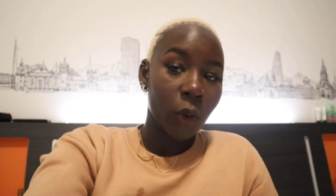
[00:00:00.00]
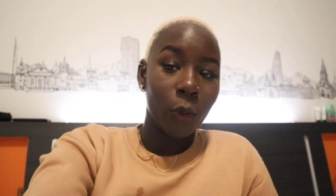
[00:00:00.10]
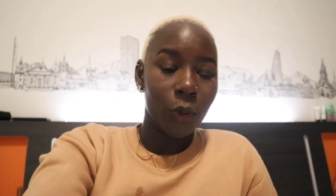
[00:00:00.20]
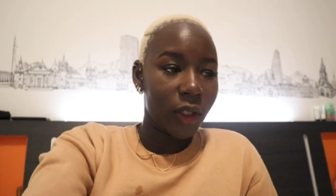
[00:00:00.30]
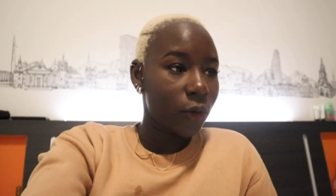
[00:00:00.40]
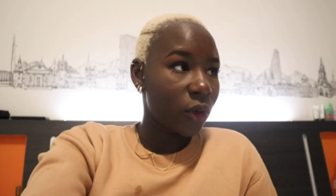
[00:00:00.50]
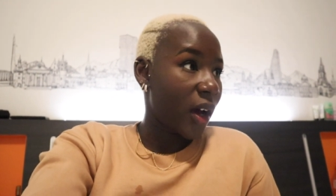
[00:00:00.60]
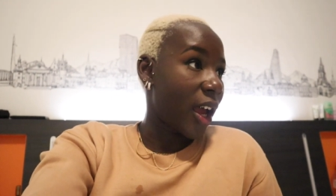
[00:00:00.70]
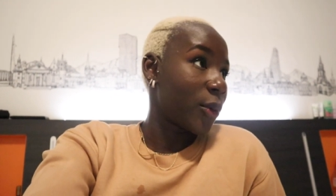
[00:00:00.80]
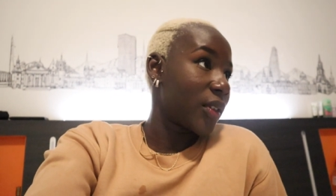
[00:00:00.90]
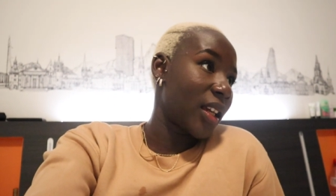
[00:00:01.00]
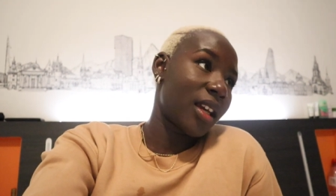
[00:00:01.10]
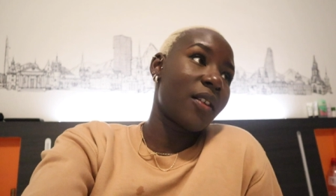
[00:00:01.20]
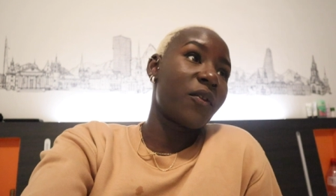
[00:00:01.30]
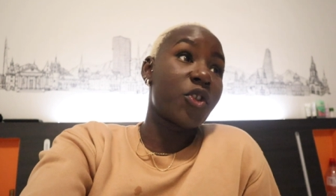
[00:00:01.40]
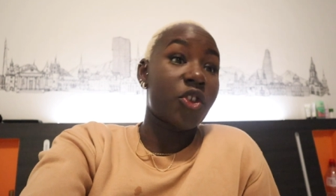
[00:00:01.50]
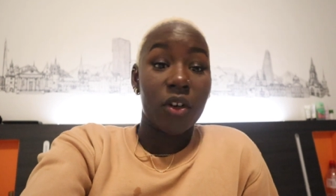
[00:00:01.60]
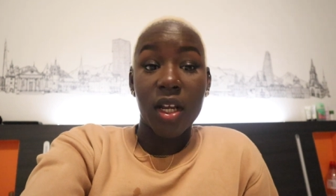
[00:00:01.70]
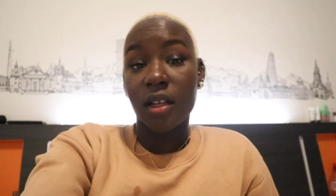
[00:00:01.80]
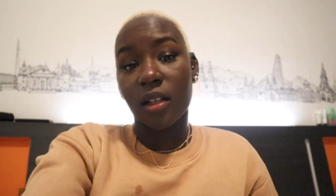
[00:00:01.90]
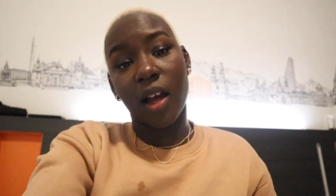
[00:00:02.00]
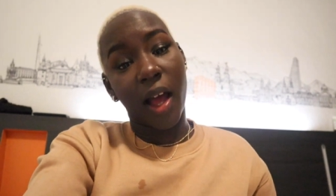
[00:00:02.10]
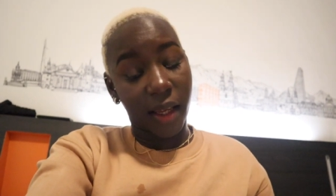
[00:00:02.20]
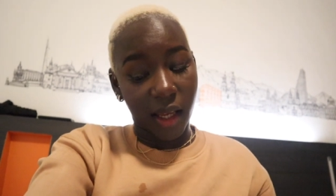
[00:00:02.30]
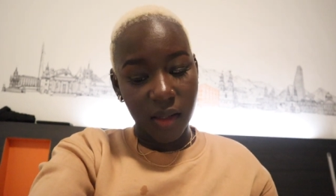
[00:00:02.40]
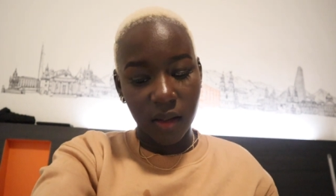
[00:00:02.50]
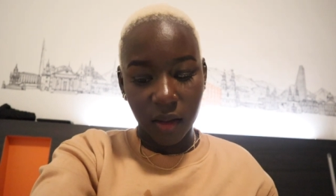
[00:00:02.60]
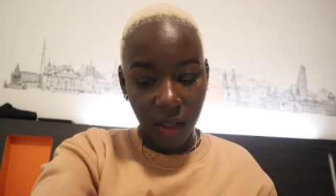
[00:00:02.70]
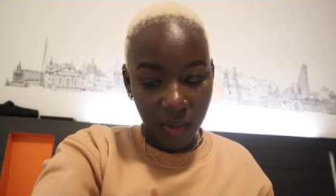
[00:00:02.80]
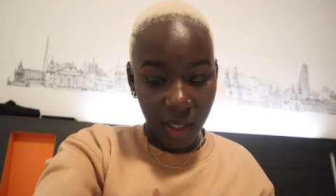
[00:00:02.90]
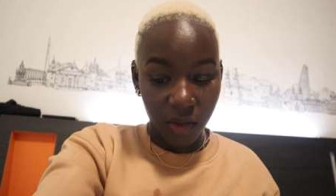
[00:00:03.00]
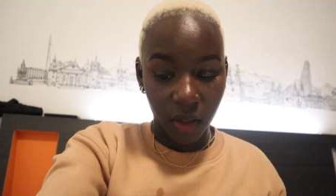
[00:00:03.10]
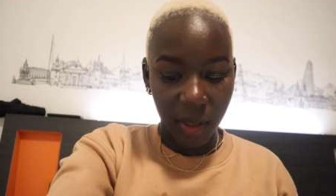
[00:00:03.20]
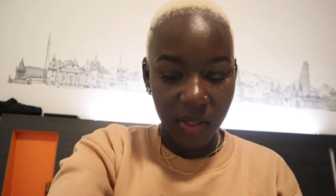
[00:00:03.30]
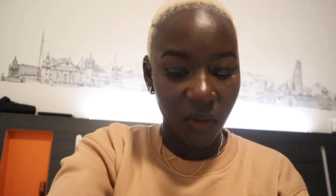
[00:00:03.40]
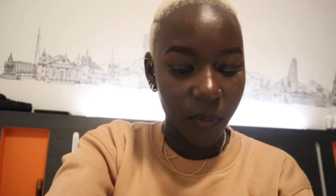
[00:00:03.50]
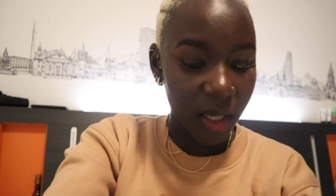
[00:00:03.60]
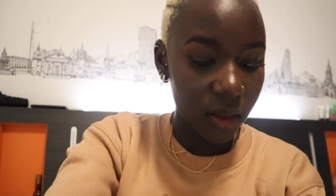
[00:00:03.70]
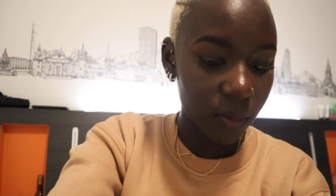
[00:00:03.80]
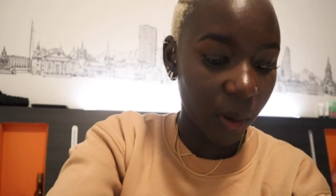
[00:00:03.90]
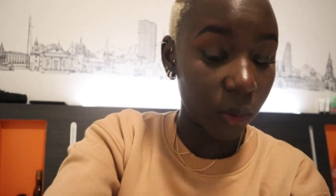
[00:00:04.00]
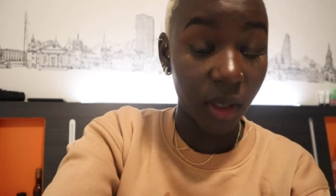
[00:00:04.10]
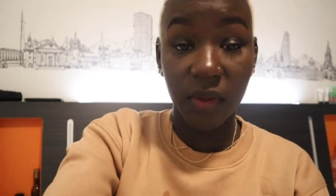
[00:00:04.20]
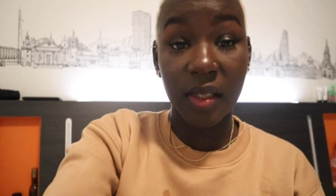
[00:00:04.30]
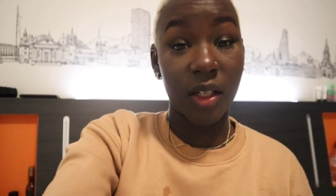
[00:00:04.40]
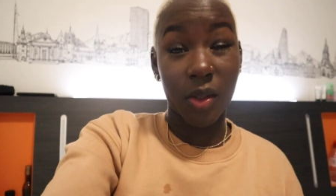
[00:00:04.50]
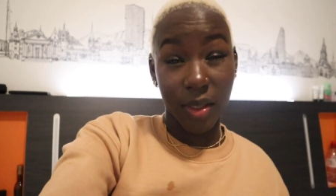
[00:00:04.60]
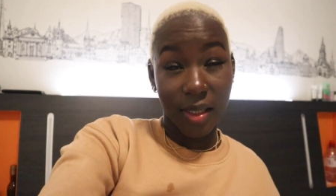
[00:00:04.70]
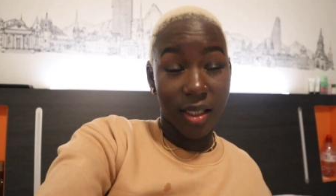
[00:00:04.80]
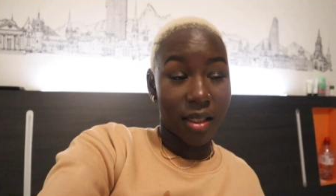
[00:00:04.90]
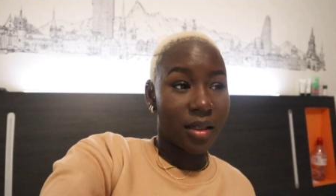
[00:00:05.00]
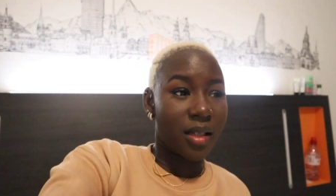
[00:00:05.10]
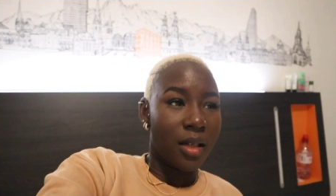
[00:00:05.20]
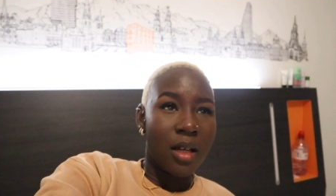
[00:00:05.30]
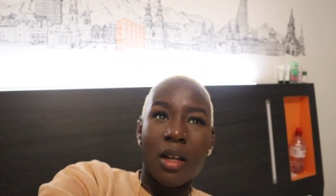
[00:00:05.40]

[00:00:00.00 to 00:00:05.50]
all in all i would give zurich i guess because that's the only place i've been but i would love to say switzerland